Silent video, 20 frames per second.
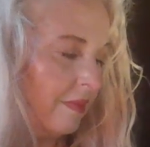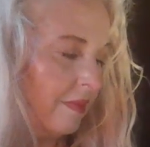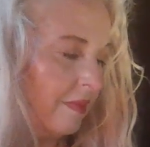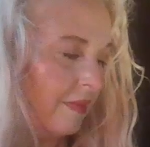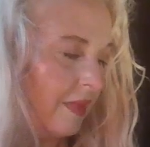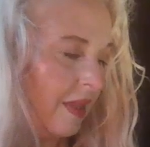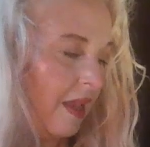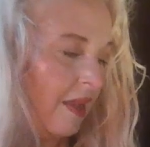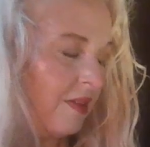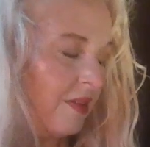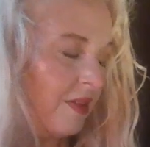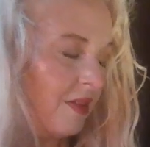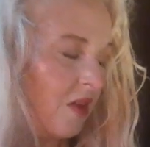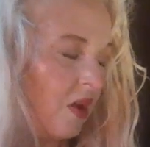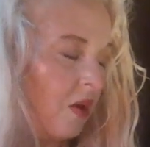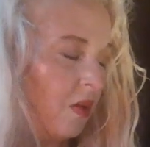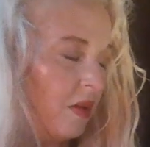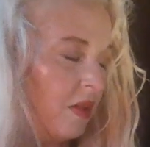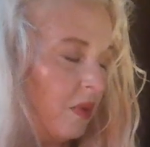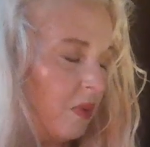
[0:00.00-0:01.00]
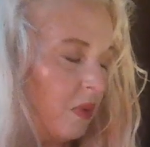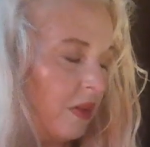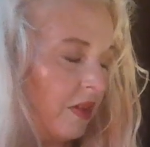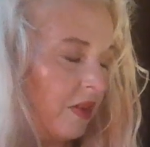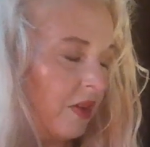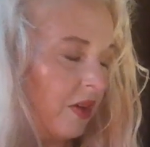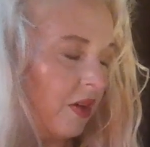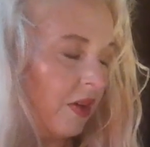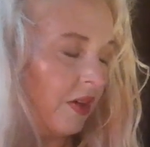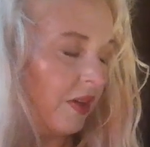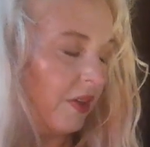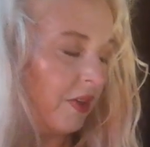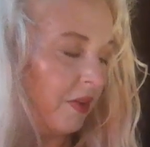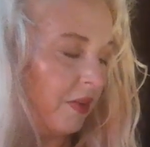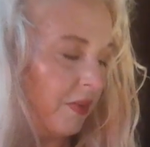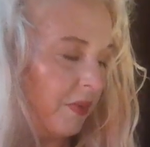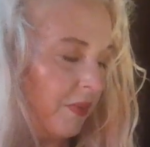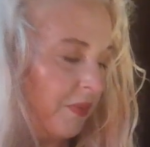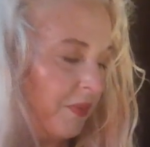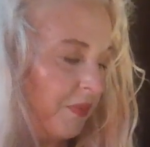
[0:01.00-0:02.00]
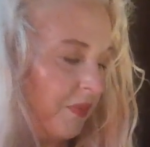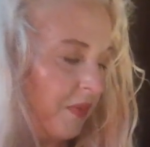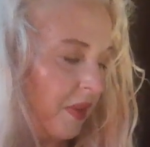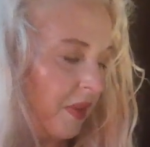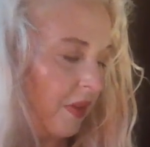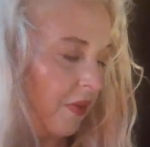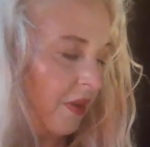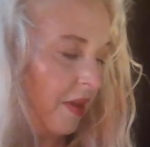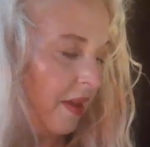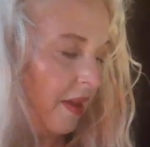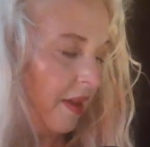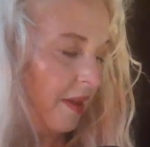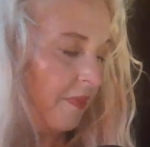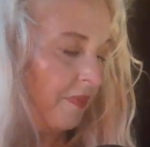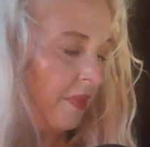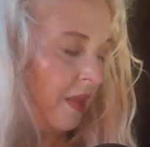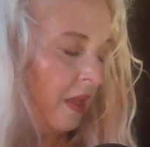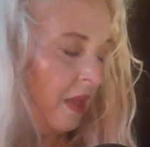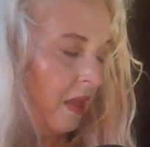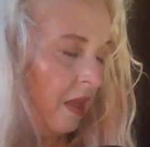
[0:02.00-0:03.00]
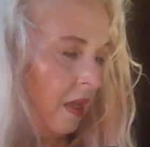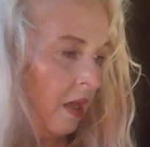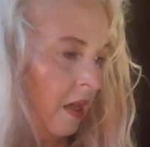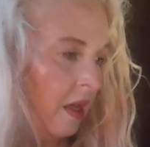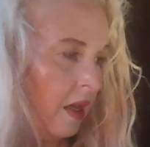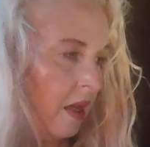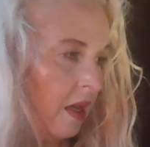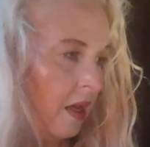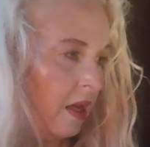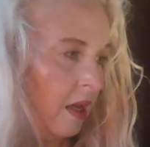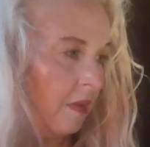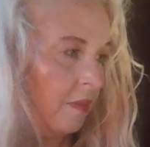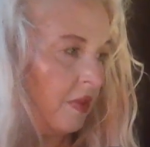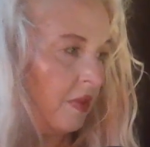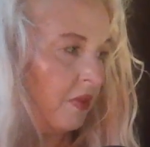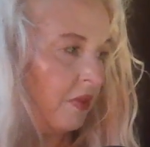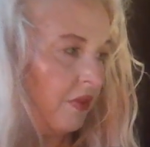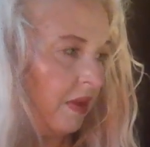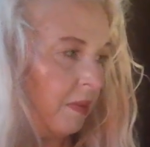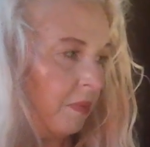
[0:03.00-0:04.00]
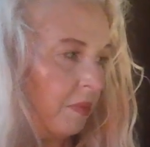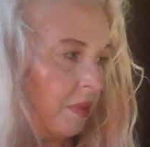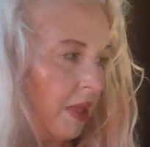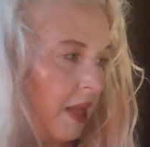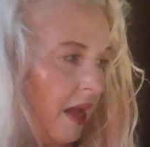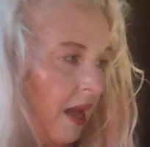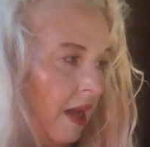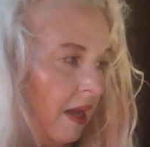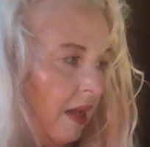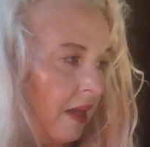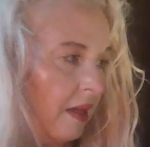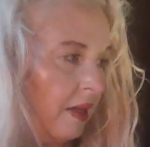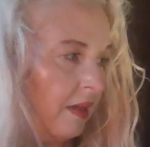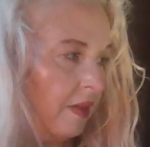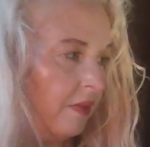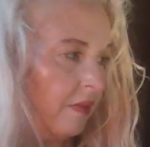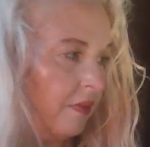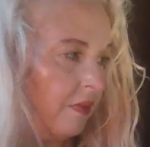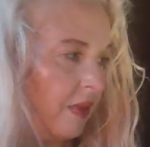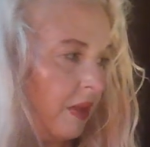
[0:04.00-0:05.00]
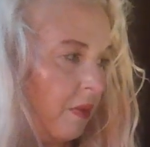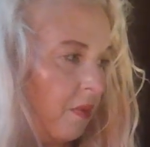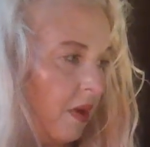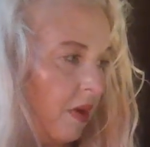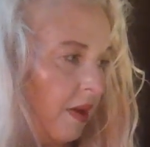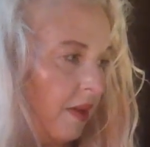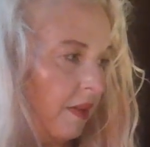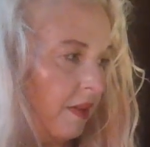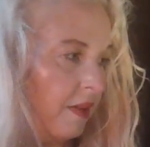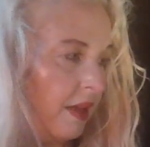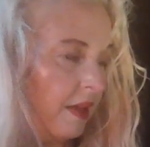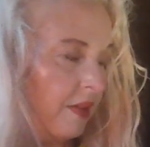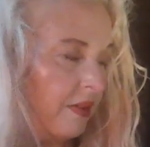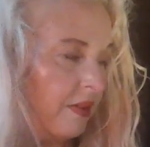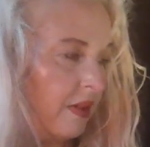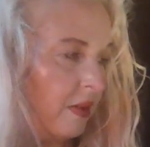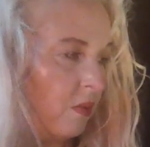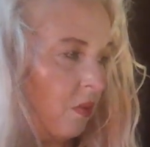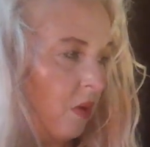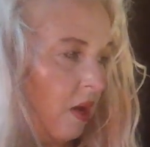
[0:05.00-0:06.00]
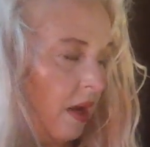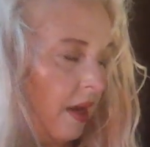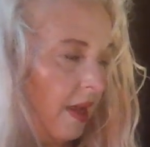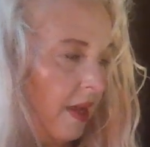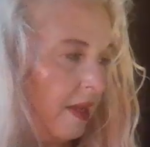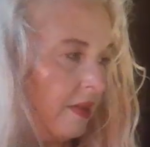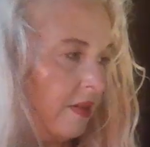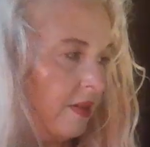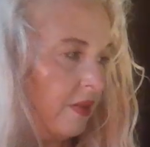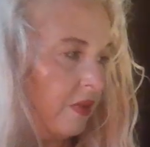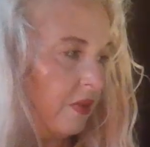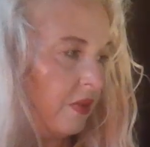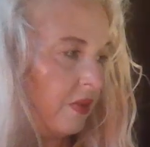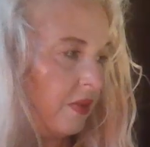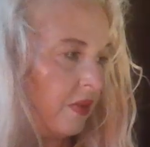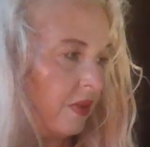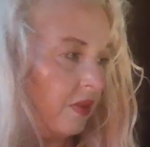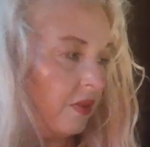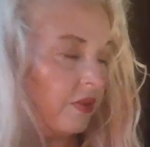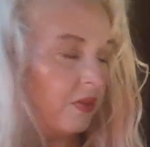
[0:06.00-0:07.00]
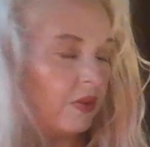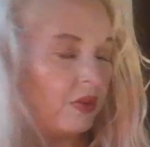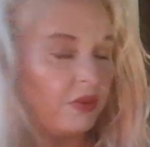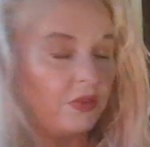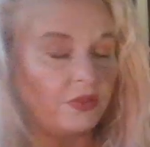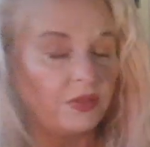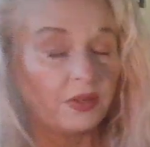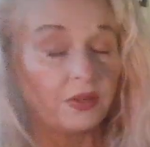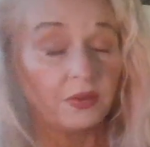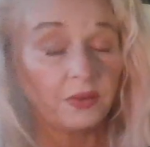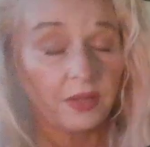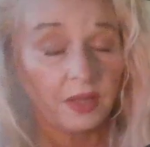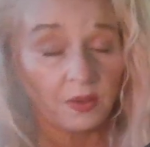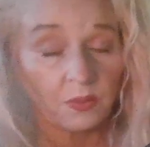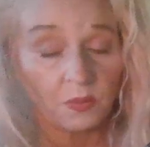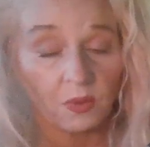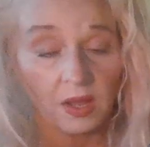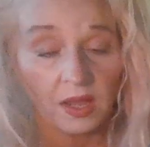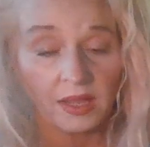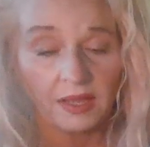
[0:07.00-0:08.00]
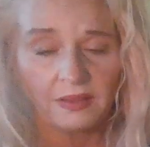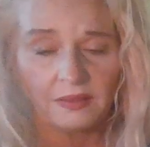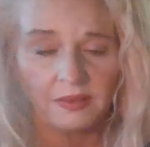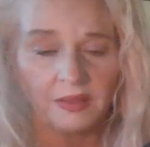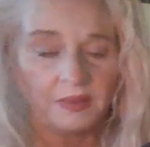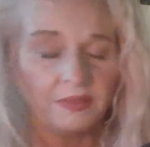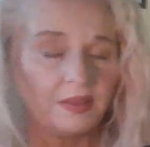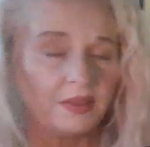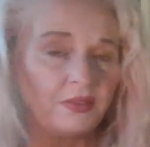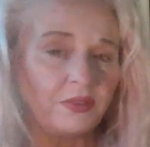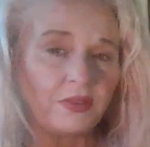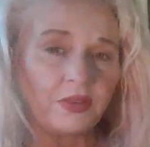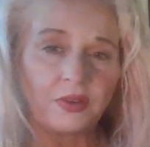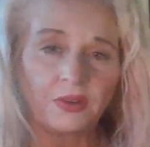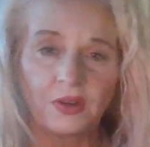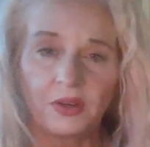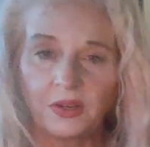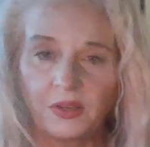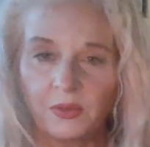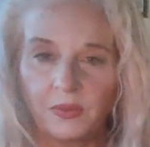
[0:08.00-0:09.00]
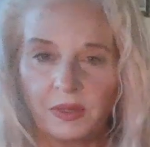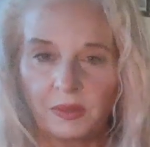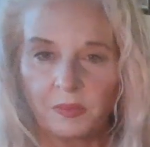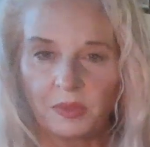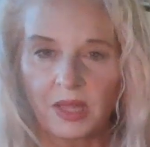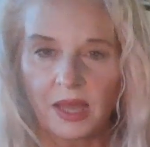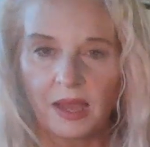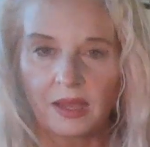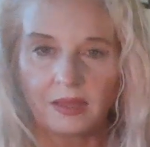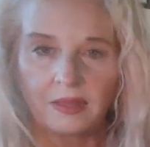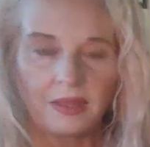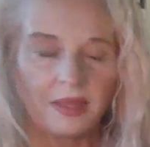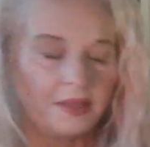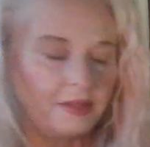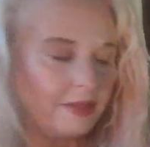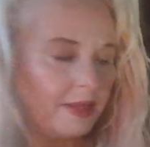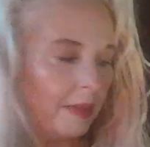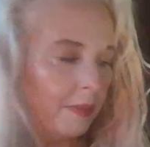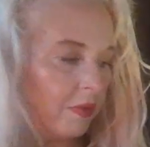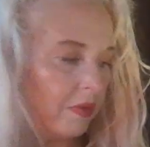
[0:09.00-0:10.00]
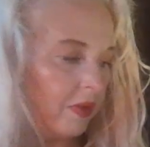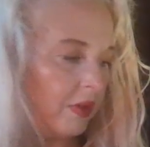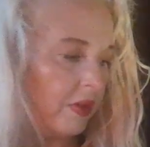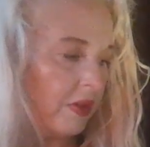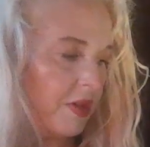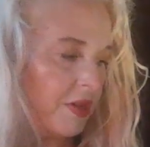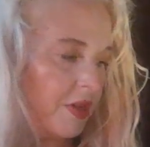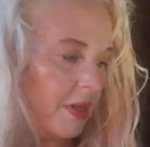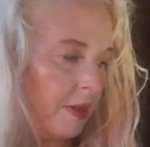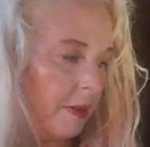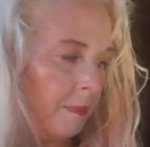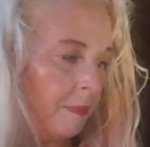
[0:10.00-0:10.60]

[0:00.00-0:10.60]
you just always wanted to argue. Okay, you said black. They said white. So you said okay, white, and then they started arguing black. That type of energy.